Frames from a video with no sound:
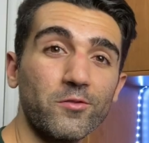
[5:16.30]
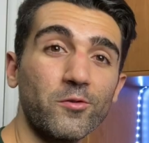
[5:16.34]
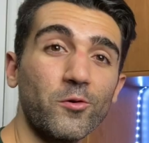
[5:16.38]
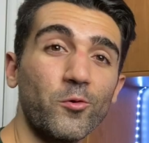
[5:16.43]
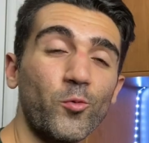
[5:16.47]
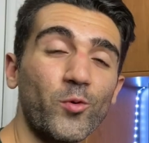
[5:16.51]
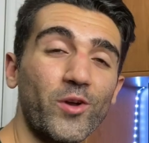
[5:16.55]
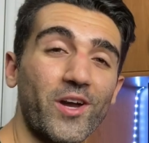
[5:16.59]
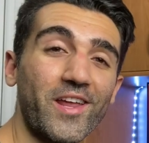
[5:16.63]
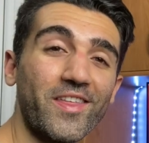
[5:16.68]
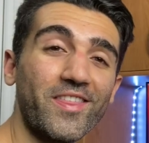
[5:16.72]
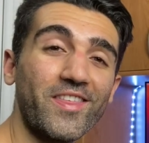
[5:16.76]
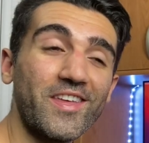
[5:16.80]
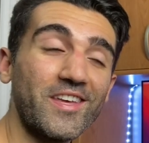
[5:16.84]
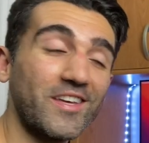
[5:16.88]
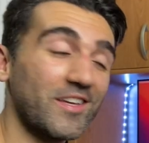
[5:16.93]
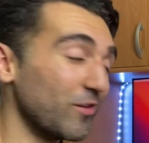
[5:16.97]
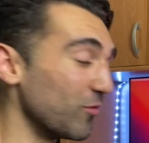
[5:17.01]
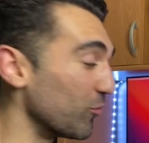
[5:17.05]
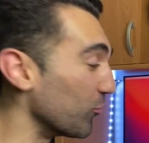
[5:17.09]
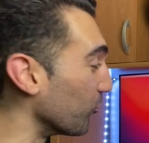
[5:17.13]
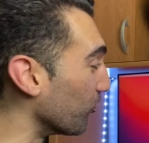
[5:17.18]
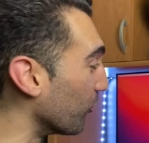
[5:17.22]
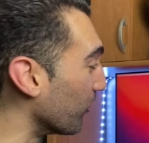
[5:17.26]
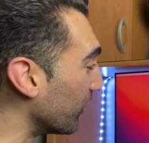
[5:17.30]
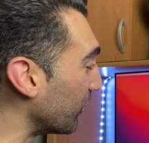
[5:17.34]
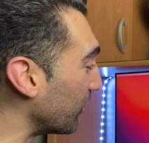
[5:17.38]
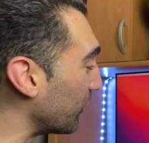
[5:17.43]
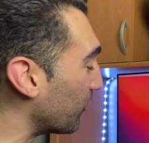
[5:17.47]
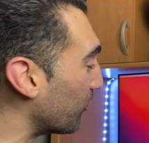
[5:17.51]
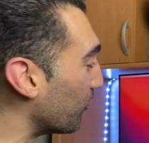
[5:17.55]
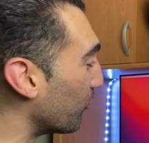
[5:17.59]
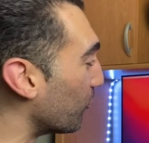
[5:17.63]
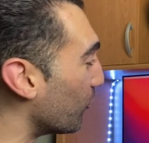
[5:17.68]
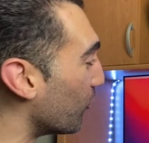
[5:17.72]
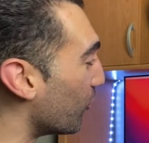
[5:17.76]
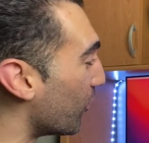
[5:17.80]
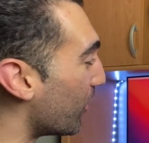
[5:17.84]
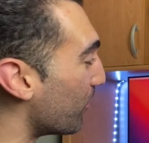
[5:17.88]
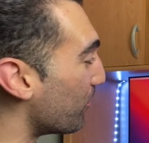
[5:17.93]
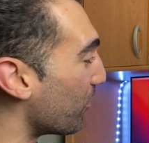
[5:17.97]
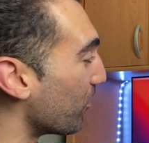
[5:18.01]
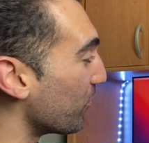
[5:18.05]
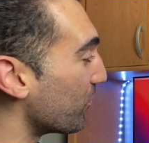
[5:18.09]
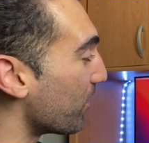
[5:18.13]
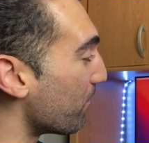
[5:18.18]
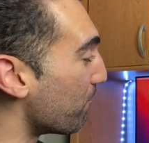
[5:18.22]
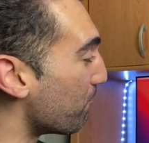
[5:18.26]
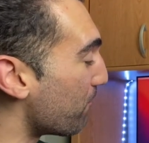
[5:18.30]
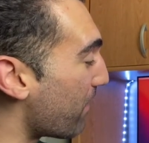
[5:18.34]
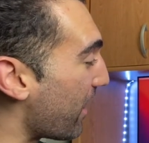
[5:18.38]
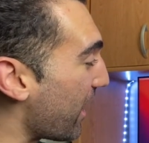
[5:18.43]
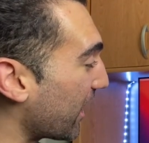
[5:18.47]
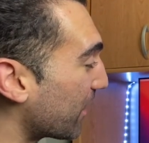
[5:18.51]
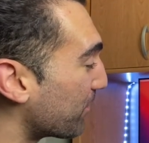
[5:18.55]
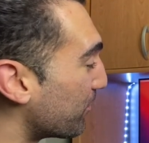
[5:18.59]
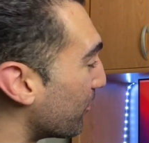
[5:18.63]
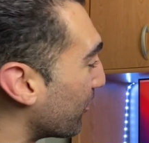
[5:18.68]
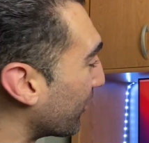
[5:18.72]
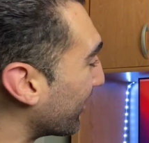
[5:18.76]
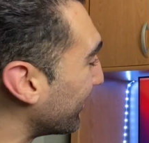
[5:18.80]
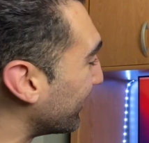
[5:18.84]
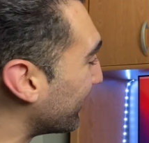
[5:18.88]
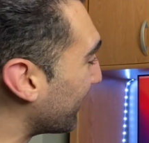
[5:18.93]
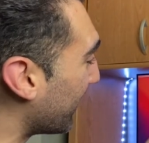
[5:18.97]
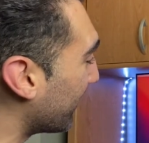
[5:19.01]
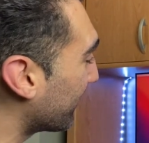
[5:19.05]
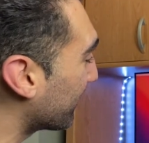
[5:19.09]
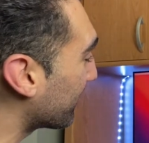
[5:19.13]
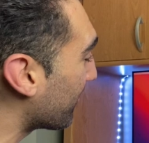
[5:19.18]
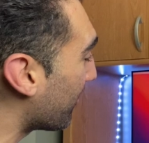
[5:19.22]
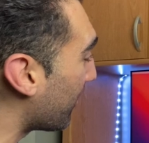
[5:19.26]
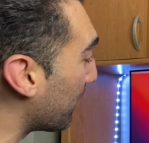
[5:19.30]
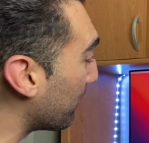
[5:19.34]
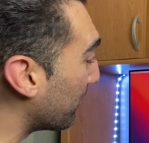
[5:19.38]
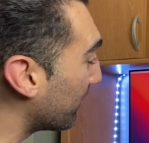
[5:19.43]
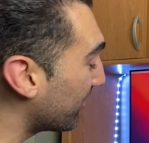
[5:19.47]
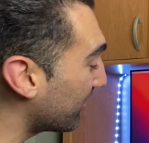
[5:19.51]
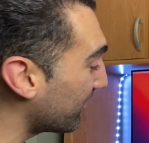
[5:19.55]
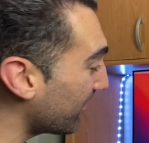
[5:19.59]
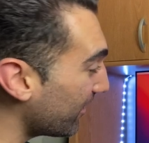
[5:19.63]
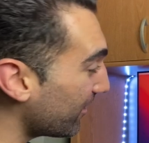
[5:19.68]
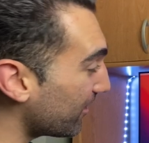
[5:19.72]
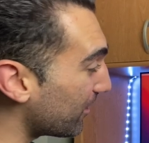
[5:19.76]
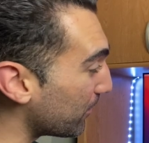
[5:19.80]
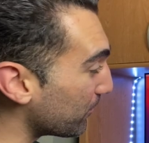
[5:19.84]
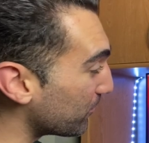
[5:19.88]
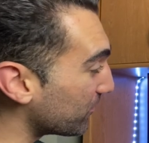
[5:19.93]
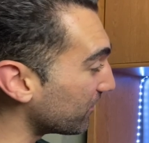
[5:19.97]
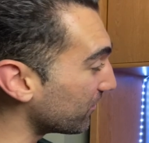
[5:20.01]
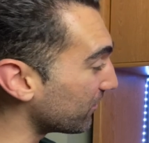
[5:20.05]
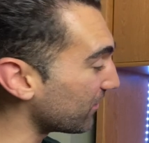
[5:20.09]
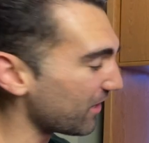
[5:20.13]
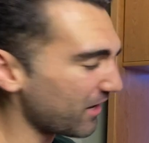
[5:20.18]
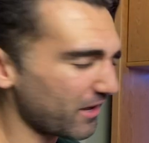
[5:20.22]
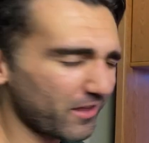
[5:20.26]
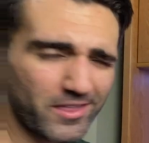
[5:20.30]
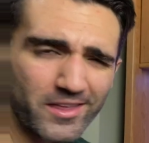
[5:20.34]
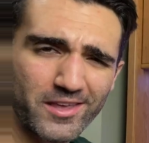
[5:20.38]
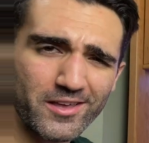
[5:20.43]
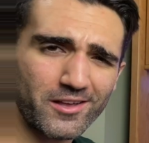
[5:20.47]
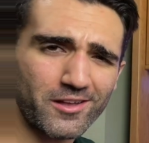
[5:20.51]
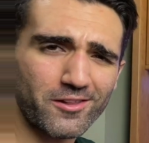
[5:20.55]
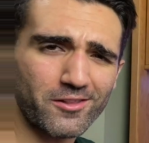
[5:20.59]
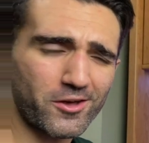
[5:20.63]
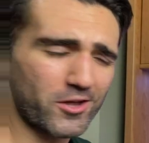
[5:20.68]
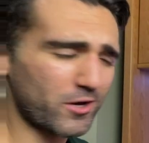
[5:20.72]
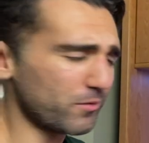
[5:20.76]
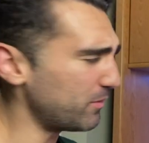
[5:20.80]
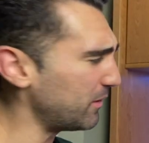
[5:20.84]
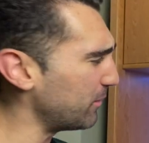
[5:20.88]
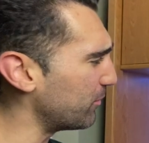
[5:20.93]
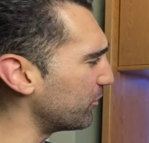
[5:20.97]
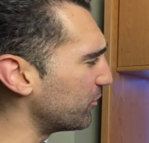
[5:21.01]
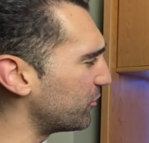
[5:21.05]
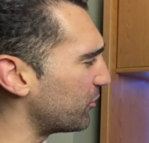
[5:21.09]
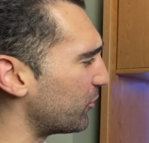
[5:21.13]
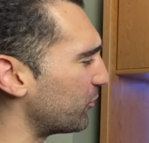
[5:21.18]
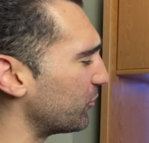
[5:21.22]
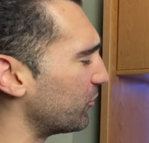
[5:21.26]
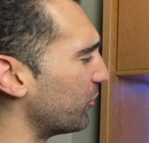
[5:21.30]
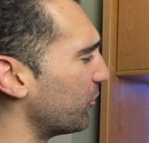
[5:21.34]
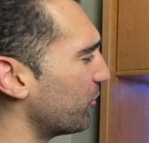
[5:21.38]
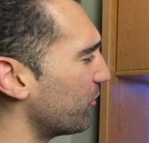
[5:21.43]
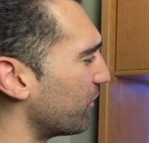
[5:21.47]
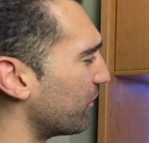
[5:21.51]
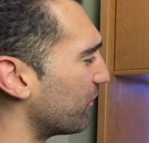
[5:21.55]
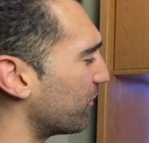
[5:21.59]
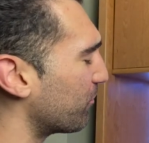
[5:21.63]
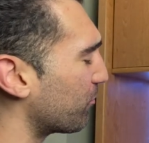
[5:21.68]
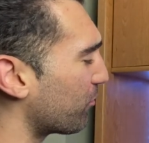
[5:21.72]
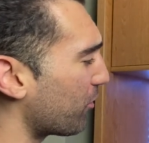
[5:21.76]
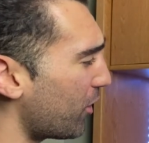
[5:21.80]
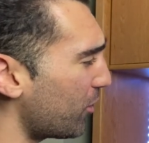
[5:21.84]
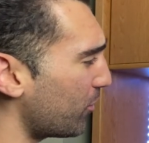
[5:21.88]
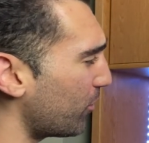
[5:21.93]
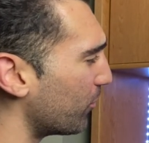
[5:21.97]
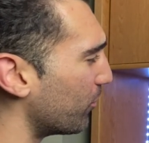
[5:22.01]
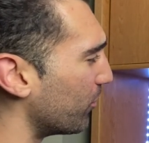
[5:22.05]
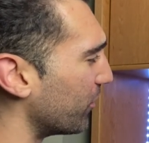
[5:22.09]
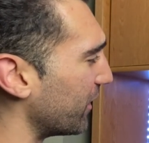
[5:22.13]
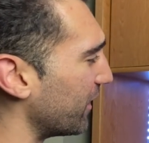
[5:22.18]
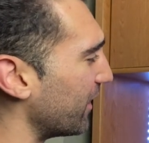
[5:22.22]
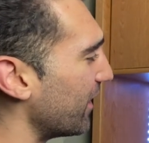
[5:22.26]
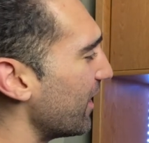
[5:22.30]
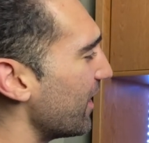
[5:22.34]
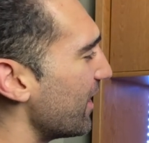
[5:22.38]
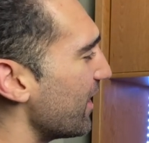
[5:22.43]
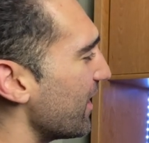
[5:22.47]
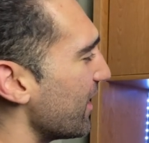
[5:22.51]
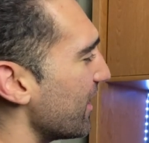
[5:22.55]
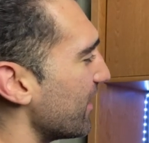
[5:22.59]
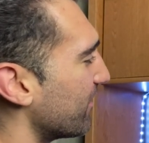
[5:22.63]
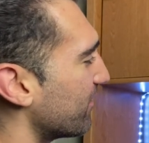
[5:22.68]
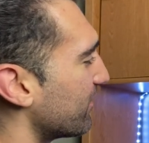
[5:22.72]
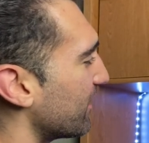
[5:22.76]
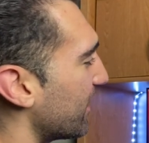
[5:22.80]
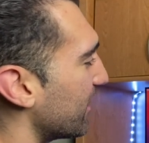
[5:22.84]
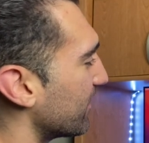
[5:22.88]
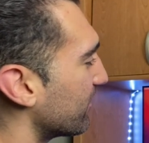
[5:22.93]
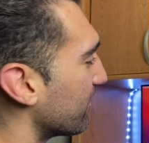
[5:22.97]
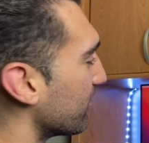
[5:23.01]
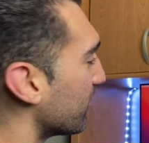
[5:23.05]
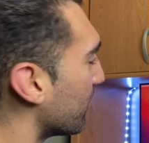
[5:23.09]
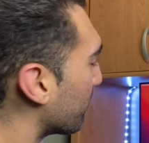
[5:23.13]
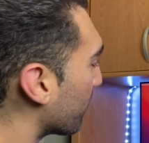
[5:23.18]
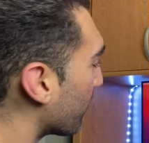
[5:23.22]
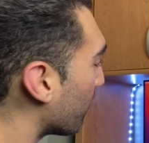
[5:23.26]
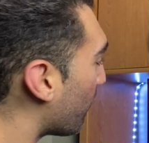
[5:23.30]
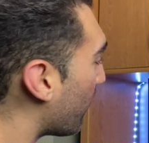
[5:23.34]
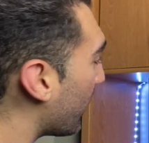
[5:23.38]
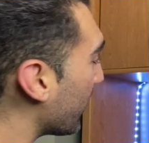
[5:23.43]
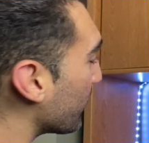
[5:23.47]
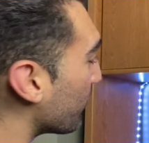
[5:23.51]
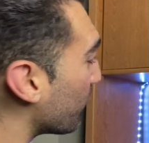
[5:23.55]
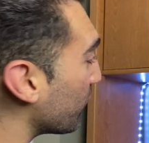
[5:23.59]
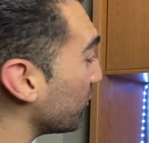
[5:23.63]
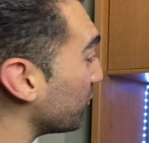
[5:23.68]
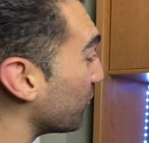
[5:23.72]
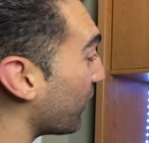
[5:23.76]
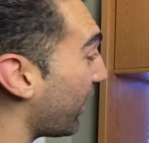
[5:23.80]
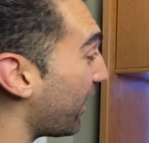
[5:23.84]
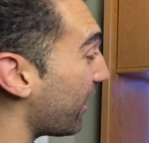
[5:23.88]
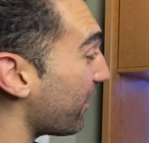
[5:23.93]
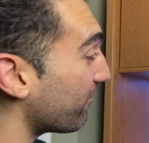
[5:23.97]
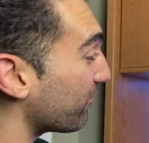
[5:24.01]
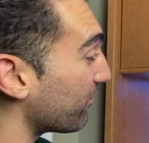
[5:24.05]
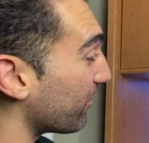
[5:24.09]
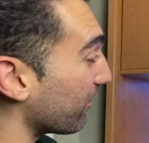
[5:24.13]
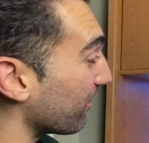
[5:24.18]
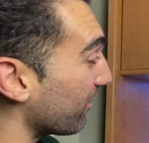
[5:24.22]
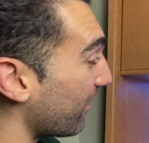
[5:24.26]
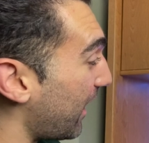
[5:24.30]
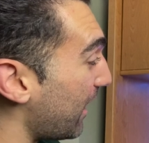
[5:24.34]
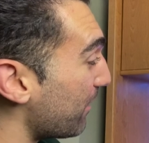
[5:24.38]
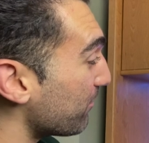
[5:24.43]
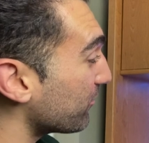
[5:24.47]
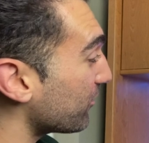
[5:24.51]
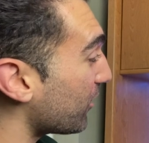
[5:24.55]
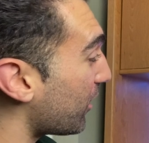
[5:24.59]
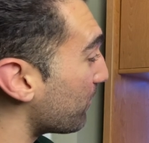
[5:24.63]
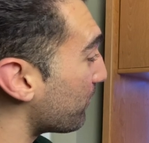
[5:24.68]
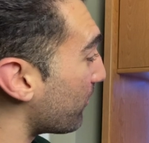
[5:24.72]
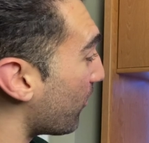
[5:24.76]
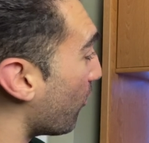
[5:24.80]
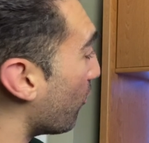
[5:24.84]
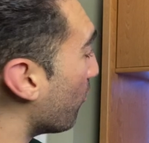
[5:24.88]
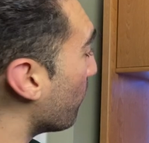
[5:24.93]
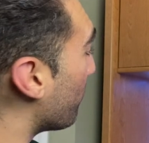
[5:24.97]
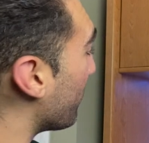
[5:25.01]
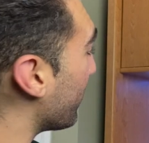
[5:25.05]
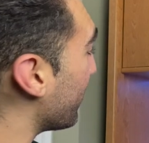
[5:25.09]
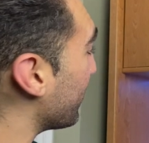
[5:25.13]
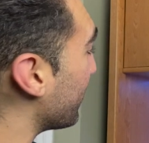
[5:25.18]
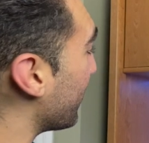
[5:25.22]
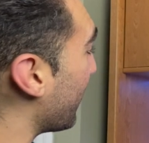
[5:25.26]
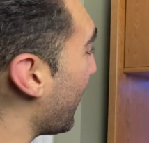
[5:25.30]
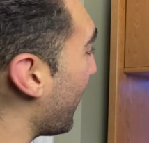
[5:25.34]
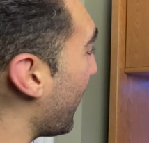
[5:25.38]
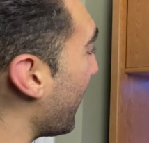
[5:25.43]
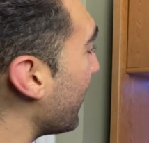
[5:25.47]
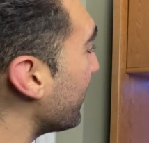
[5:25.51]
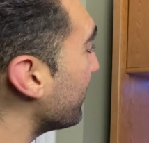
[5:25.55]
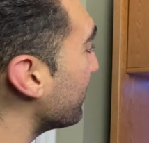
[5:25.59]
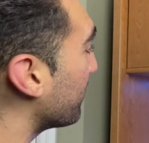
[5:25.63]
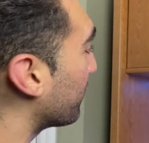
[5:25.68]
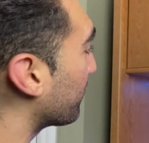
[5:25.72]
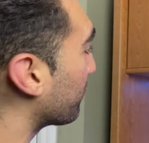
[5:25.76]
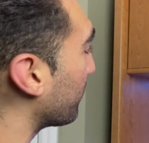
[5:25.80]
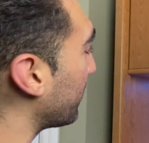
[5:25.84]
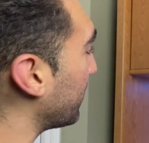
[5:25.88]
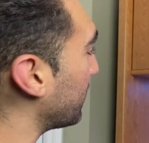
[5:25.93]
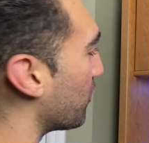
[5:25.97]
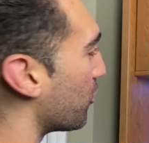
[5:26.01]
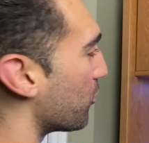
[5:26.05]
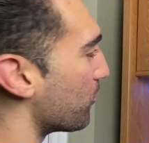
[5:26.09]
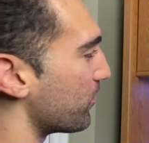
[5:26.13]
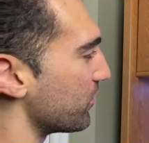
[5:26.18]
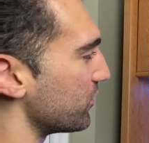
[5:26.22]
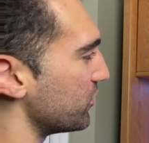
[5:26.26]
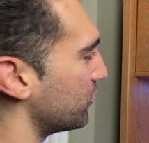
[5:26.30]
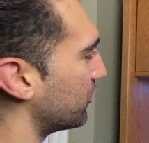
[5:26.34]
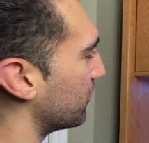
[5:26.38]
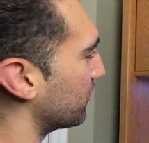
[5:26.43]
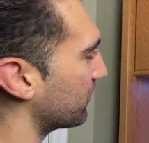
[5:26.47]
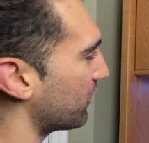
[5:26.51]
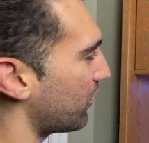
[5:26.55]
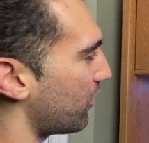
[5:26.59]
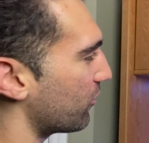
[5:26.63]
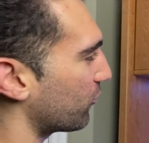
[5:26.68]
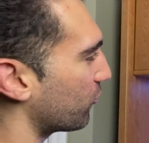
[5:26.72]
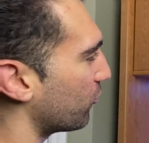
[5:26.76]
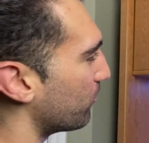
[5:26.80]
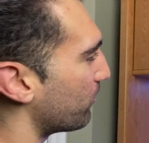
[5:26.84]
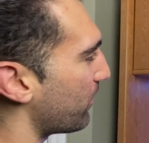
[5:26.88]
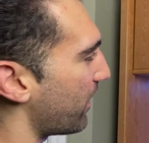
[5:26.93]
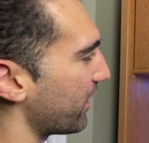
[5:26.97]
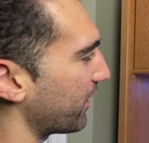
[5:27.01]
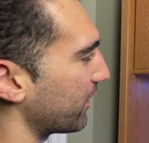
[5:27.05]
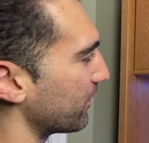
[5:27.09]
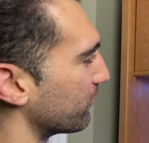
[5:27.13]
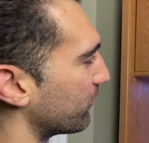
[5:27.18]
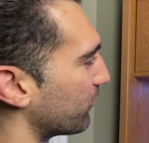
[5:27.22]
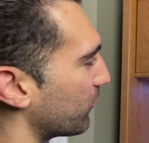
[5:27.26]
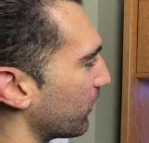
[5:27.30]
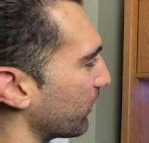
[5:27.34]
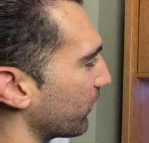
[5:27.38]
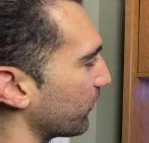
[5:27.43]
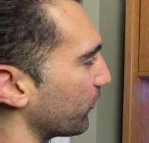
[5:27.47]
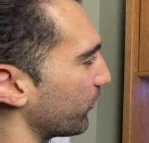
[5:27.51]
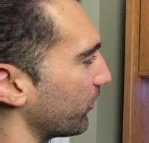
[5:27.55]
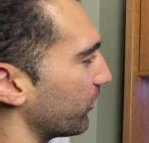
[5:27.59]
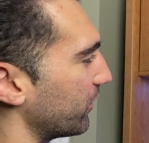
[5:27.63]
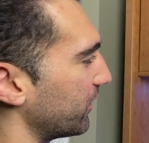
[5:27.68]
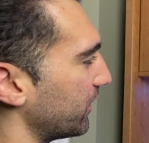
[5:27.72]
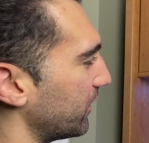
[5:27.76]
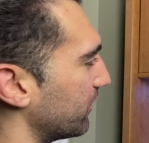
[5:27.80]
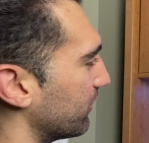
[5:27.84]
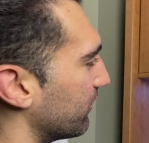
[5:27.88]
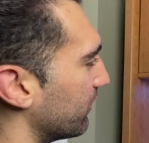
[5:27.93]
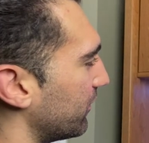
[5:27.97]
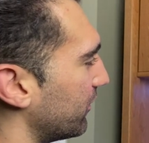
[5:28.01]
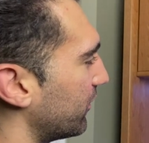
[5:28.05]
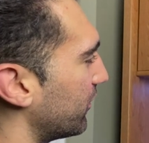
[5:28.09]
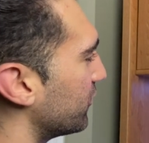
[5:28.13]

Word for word: So what I think is really cool about the MacBook desktop setups, and I think a lot of people don't know this probably, is that number one, when you have the laptop open and the screen open, you could toggle back and forth really easily.